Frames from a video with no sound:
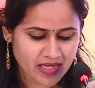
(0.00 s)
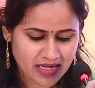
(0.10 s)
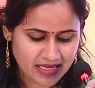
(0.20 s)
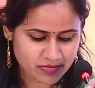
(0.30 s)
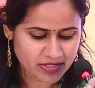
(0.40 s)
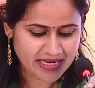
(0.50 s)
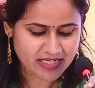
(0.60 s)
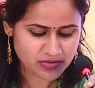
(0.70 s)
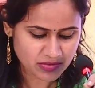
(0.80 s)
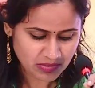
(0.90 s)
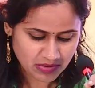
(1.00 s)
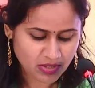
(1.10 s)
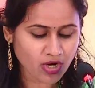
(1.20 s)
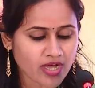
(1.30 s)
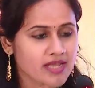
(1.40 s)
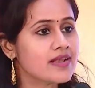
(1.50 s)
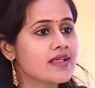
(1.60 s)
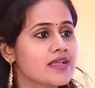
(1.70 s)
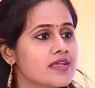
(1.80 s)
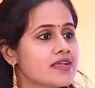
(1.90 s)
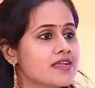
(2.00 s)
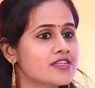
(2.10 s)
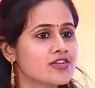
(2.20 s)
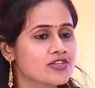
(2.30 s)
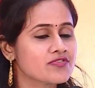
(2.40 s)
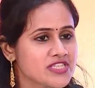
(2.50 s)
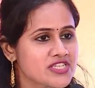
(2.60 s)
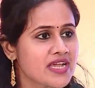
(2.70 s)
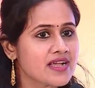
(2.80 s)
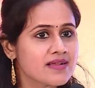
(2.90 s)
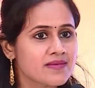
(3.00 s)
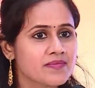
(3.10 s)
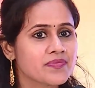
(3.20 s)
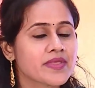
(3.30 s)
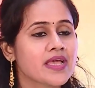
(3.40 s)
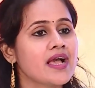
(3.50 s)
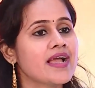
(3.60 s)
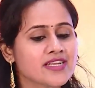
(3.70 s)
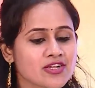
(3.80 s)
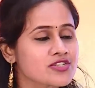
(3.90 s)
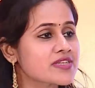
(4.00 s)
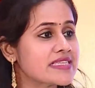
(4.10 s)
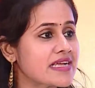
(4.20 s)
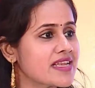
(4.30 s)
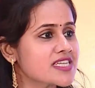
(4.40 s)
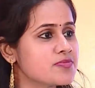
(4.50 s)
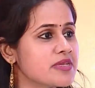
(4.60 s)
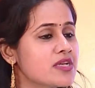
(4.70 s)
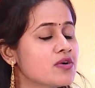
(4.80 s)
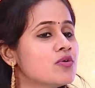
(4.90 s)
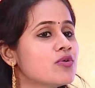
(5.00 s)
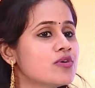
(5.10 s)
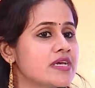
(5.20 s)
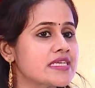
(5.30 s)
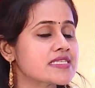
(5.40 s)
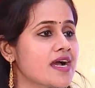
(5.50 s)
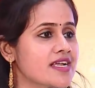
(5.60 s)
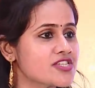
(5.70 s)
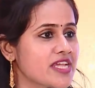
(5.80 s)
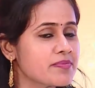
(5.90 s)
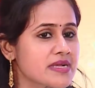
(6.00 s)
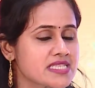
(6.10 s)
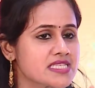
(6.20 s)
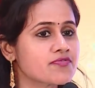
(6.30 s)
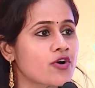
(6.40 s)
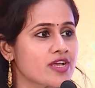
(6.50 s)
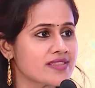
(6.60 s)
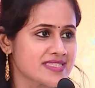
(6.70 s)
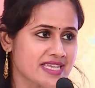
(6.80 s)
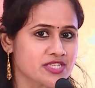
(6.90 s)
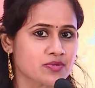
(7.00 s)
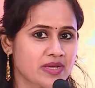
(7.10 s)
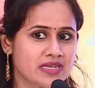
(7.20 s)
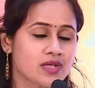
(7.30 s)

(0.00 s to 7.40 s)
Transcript: I would like to call Dr. Vijaya and Dr. Geeta Lakshmi, who is our chairpersons for the session 1.